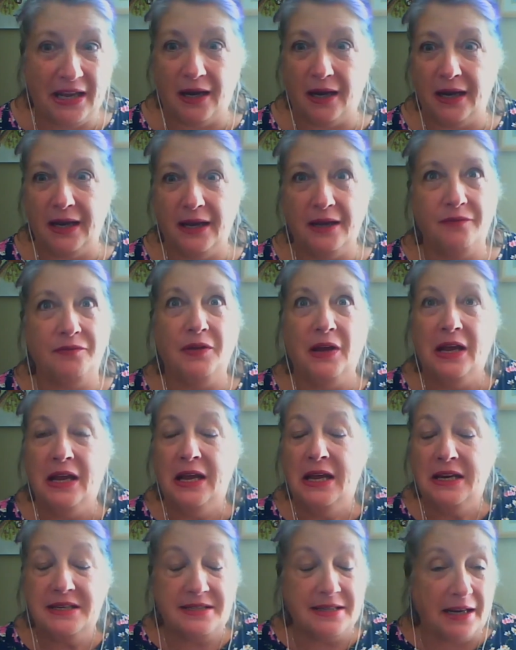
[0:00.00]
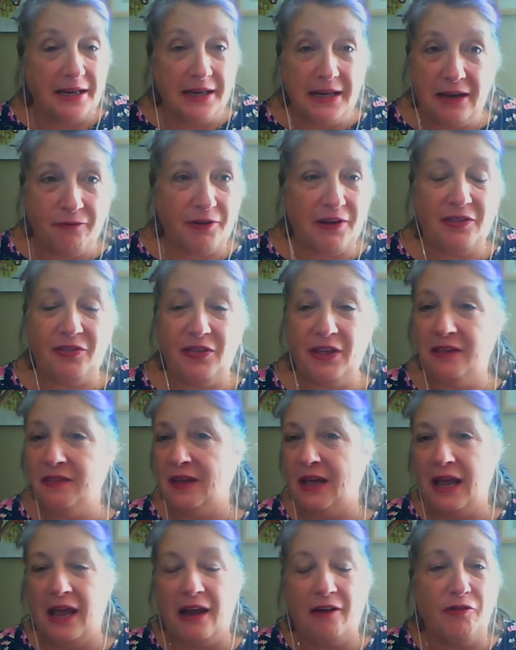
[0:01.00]
I have done everything
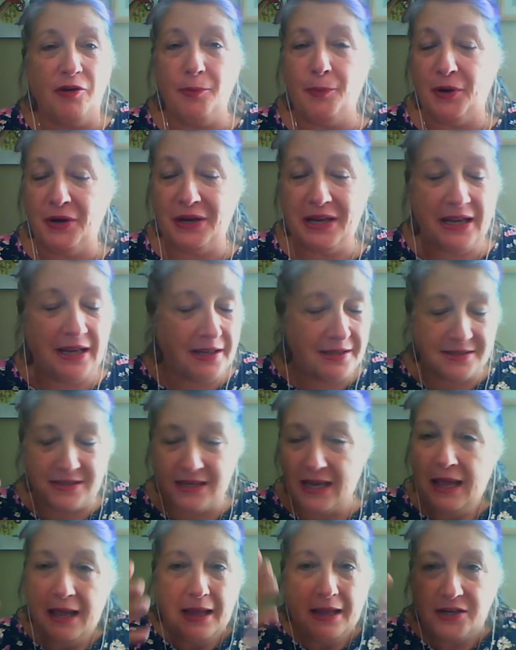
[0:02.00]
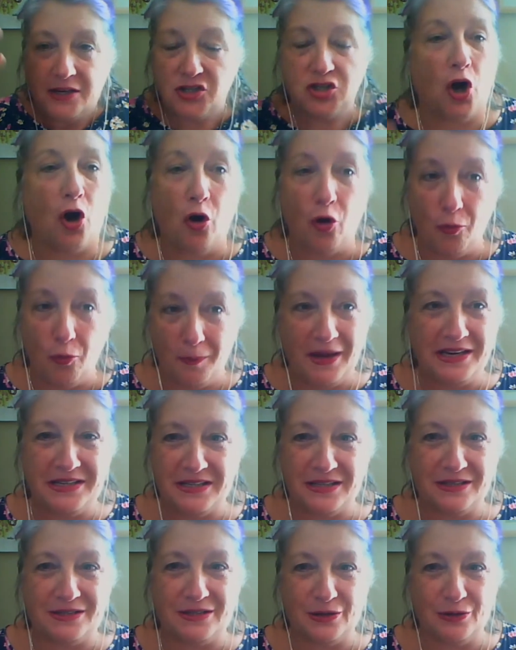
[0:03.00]
that everybody has told me
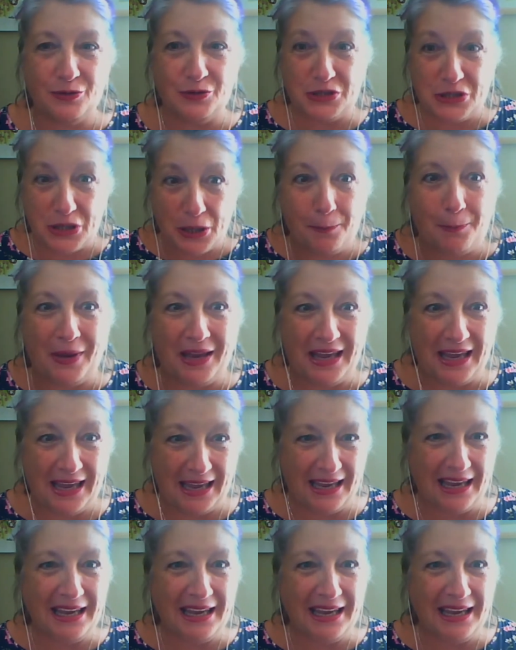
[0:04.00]
to do, to be.